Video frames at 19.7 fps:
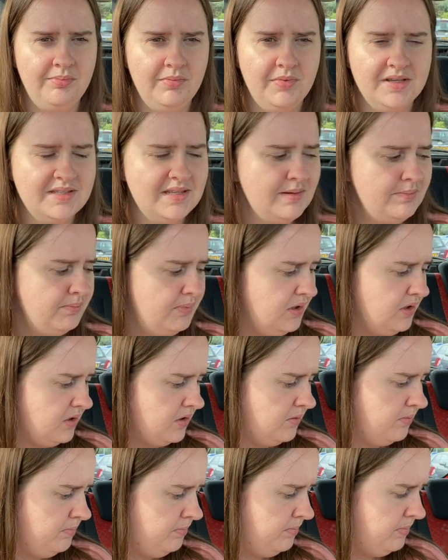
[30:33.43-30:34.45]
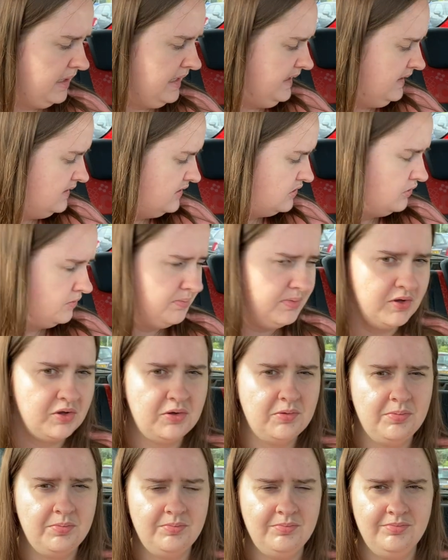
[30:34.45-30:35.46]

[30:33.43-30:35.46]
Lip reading: is it BookBeat or book?